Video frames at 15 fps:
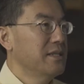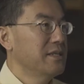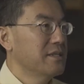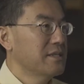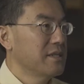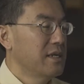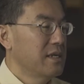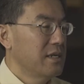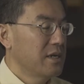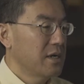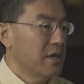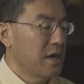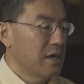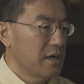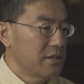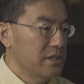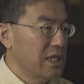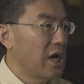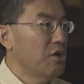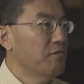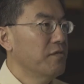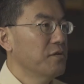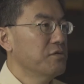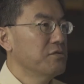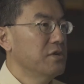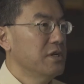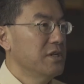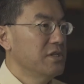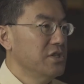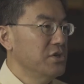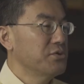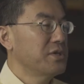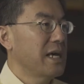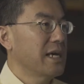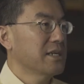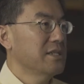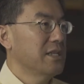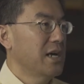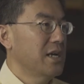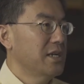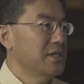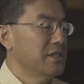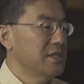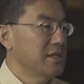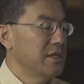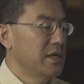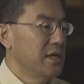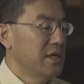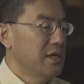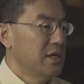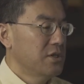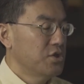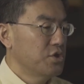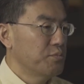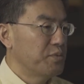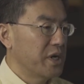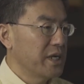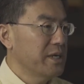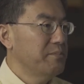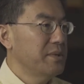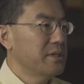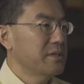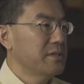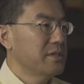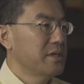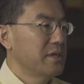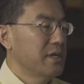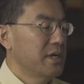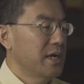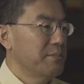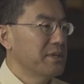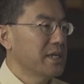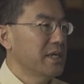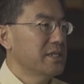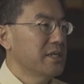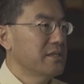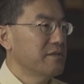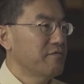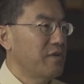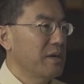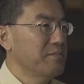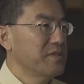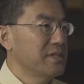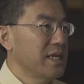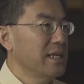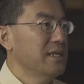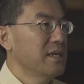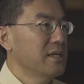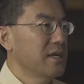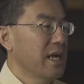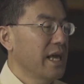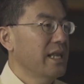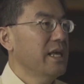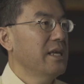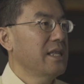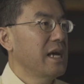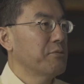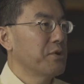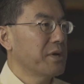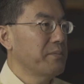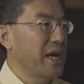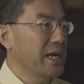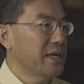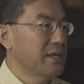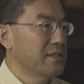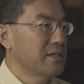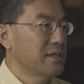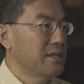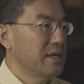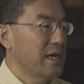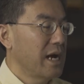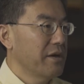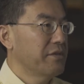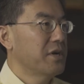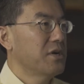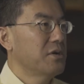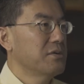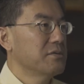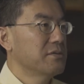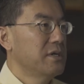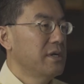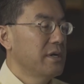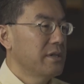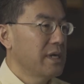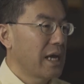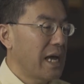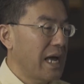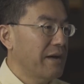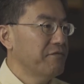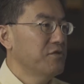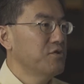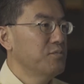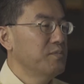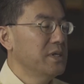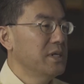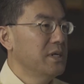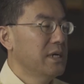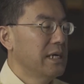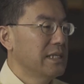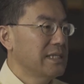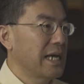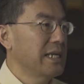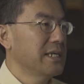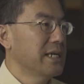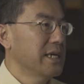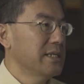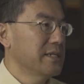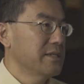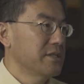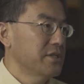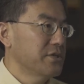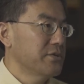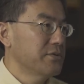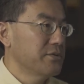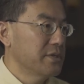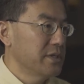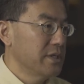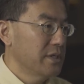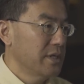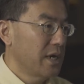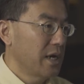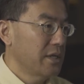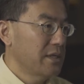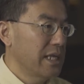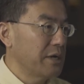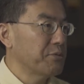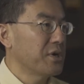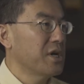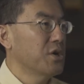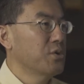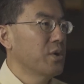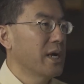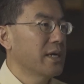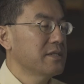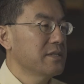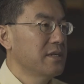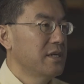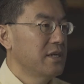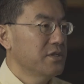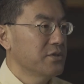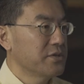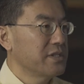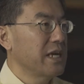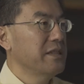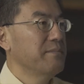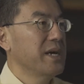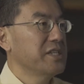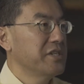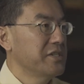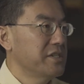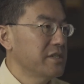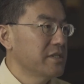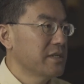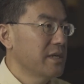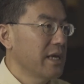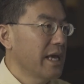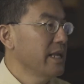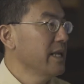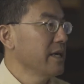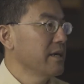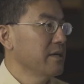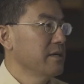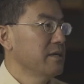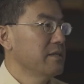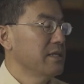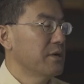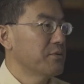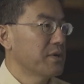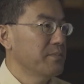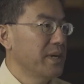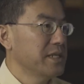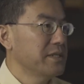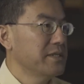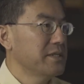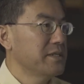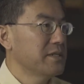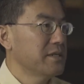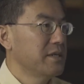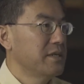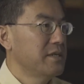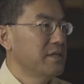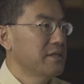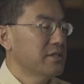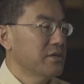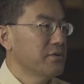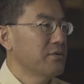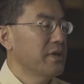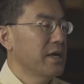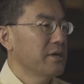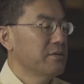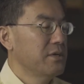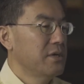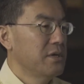this novel new technology to prohibit applications from sending any network packets on their own. They have to be delegated to the network OS to send messages, any network messages. So then